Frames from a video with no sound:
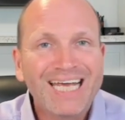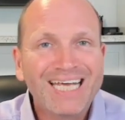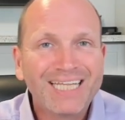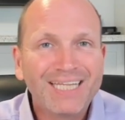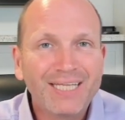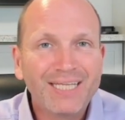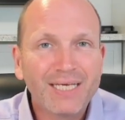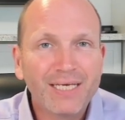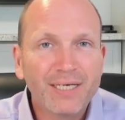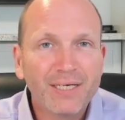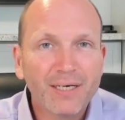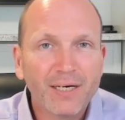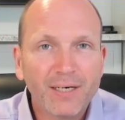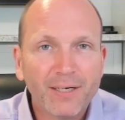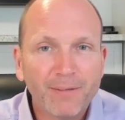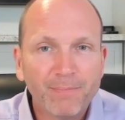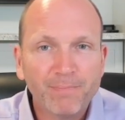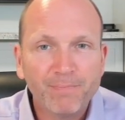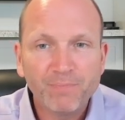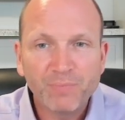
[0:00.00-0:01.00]
the
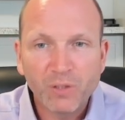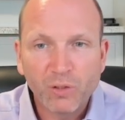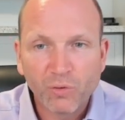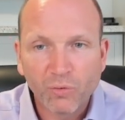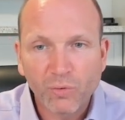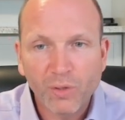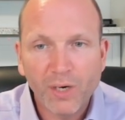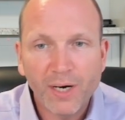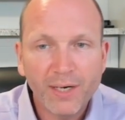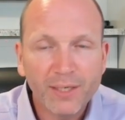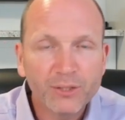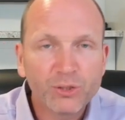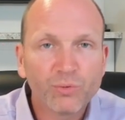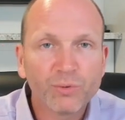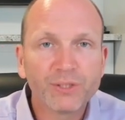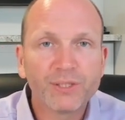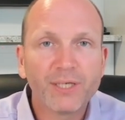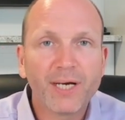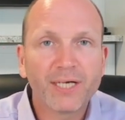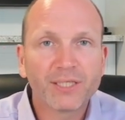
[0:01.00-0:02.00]
garage
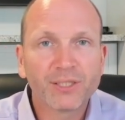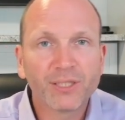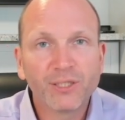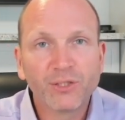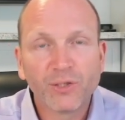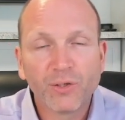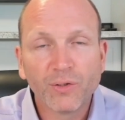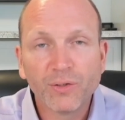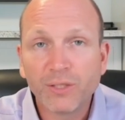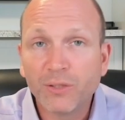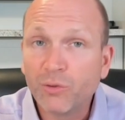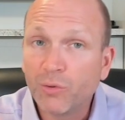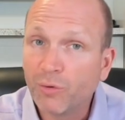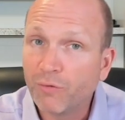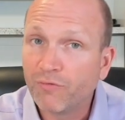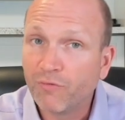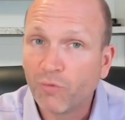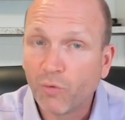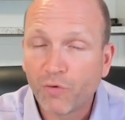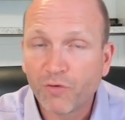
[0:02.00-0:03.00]
was actually turned into a
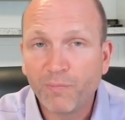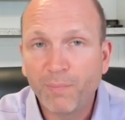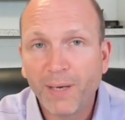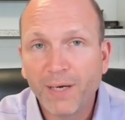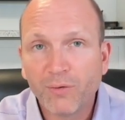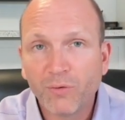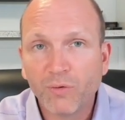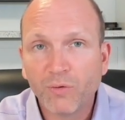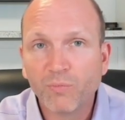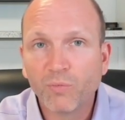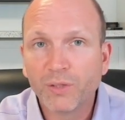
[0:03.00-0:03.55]
4th bedroom,